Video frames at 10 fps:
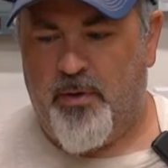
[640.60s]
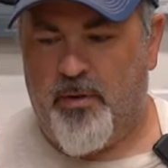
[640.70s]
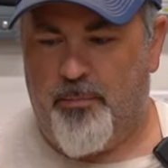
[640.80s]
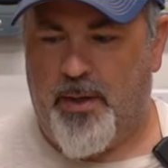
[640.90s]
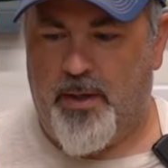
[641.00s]

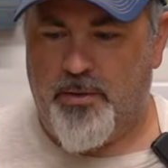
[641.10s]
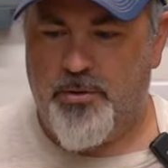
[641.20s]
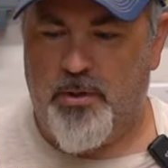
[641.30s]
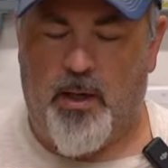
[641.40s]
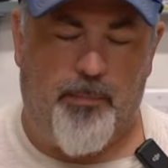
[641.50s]
the
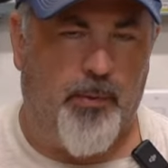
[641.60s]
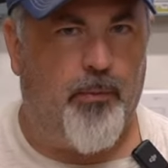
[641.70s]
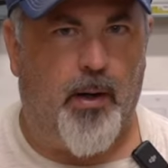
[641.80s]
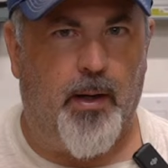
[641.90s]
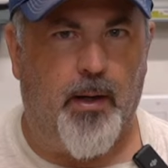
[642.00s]
bench up and
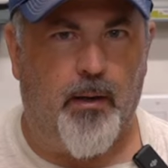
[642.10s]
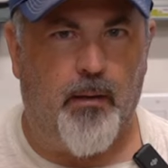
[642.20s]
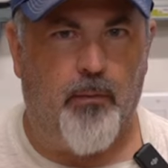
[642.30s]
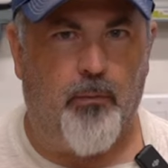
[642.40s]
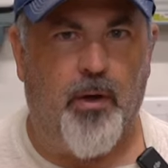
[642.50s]
running
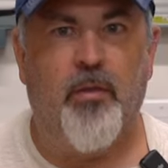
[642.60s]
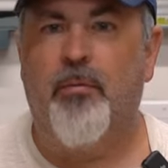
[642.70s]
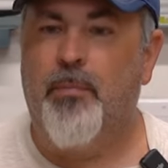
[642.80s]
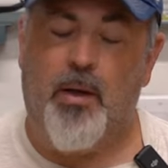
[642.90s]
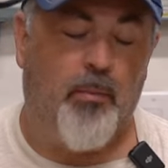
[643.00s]
with
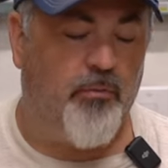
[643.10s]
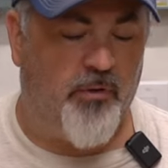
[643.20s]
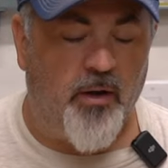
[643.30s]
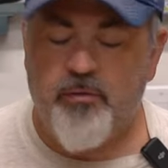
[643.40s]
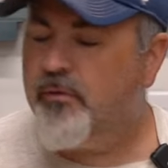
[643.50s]
minimal
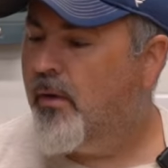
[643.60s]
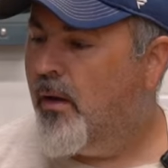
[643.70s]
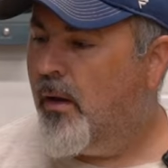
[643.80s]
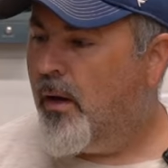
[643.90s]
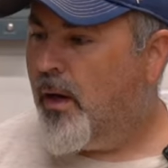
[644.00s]
fuss.
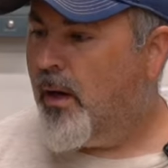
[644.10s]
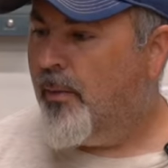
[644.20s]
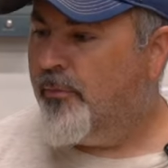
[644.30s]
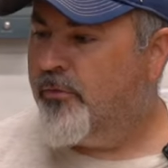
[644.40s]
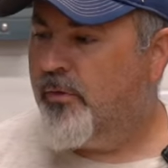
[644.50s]

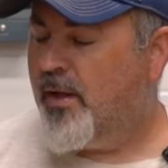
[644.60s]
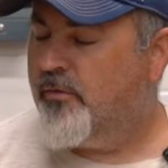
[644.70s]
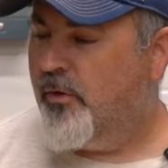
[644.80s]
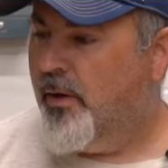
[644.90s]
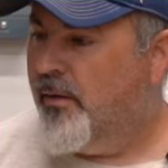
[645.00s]
So
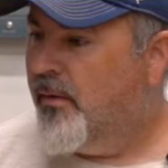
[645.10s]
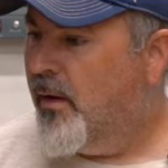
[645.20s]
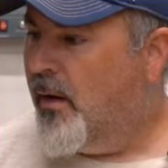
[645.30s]
that's good.